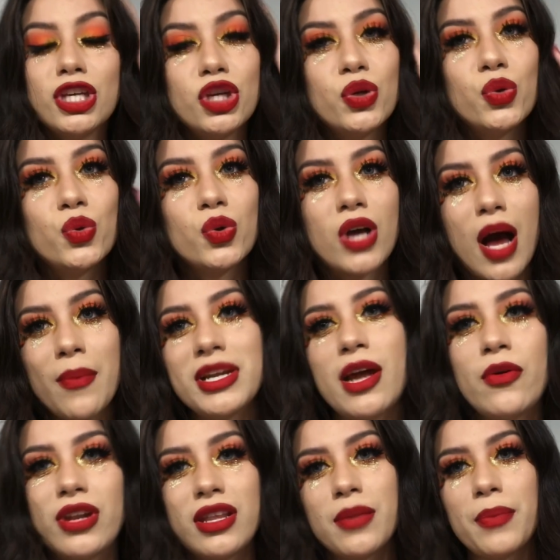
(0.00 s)
you comment
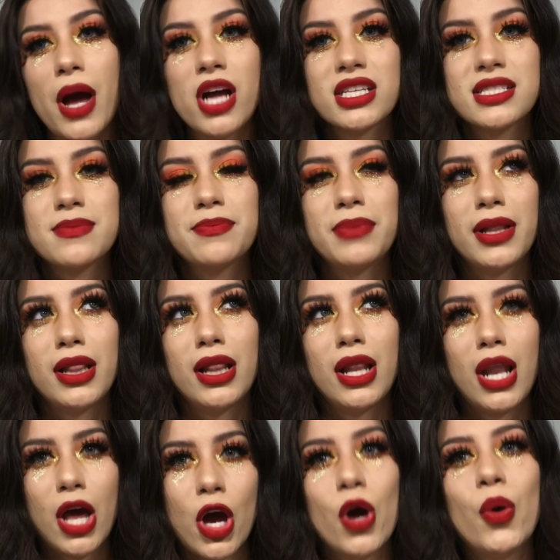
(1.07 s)
down in the box
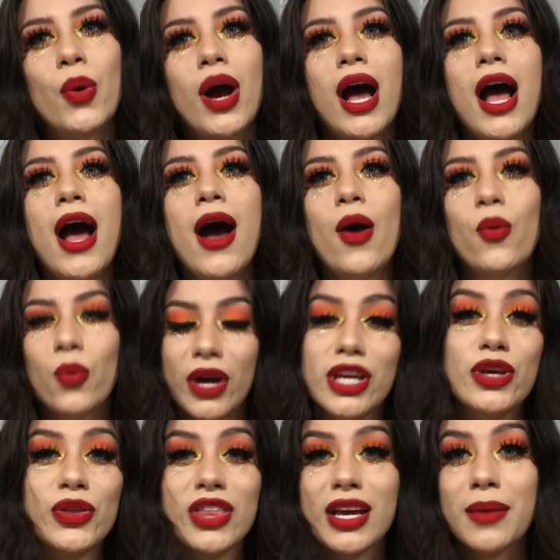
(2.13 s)
below what
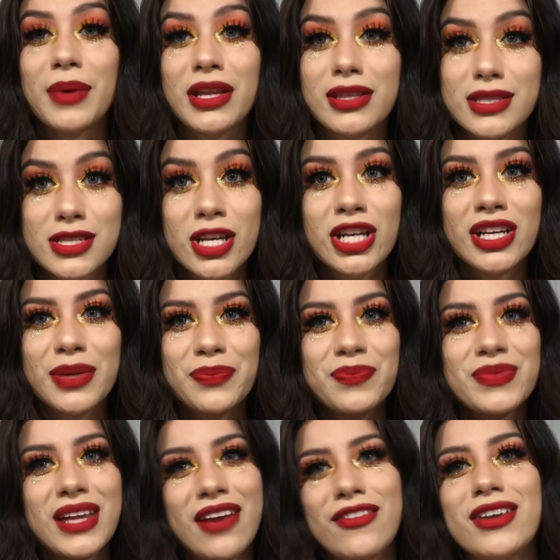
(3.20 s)
you think about this look.
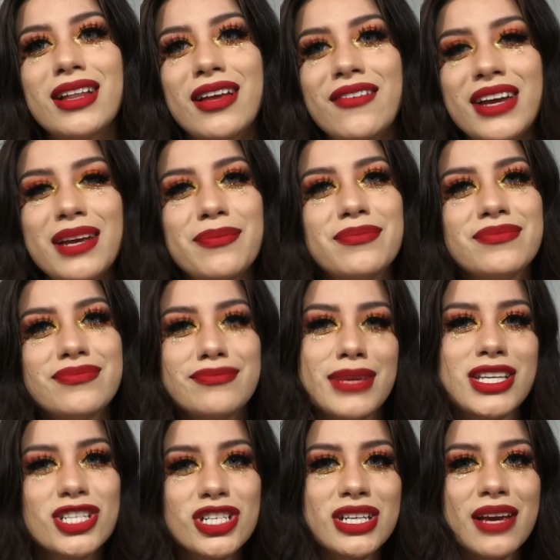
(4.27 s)
If you love it,
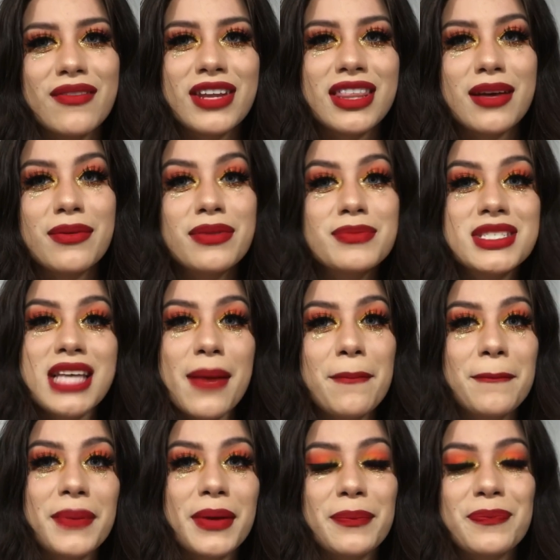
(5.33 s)
make sure to give it a thumbs up.
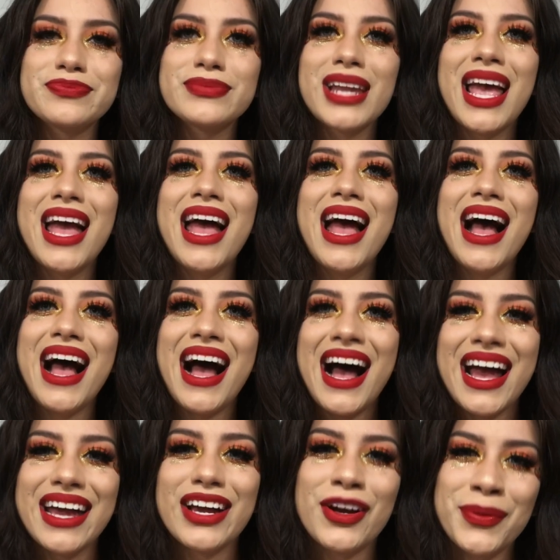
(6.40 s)

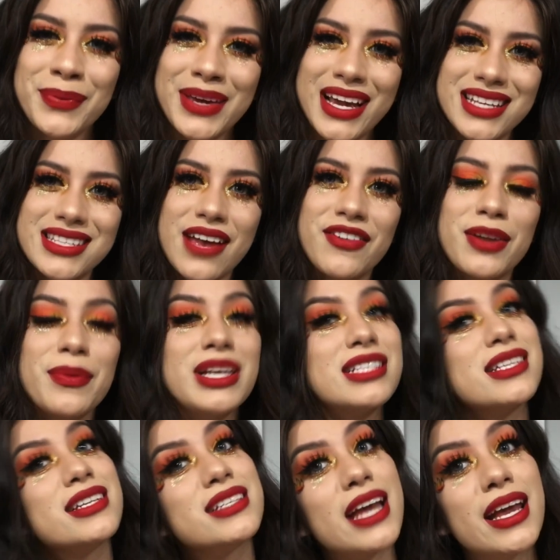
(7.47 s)
I hope you guys have an
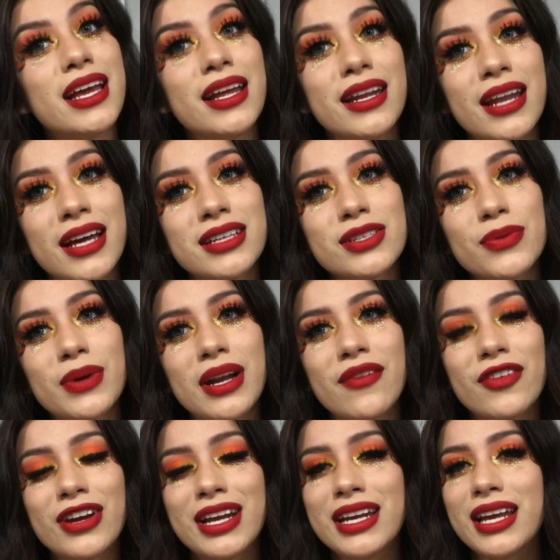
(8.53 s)
amazing day, night,
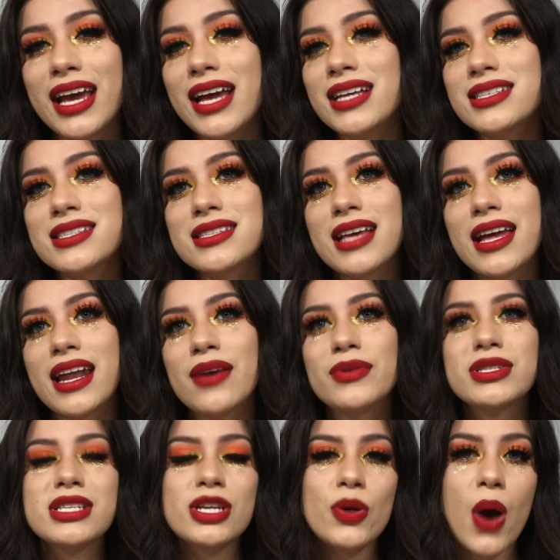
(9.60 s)
whatever it is, and I
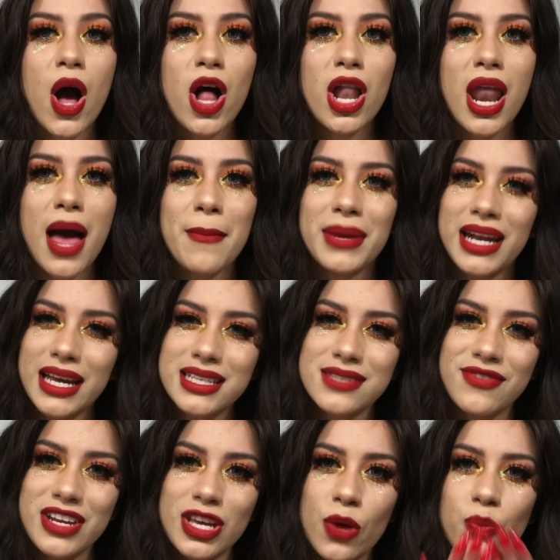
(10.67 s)
will see you all in the
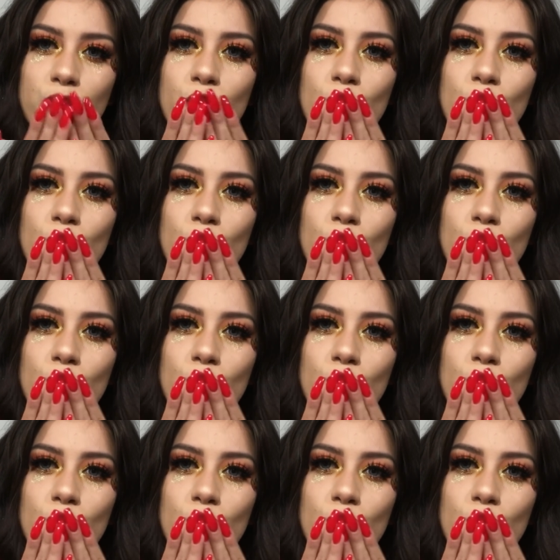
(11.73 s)
next video.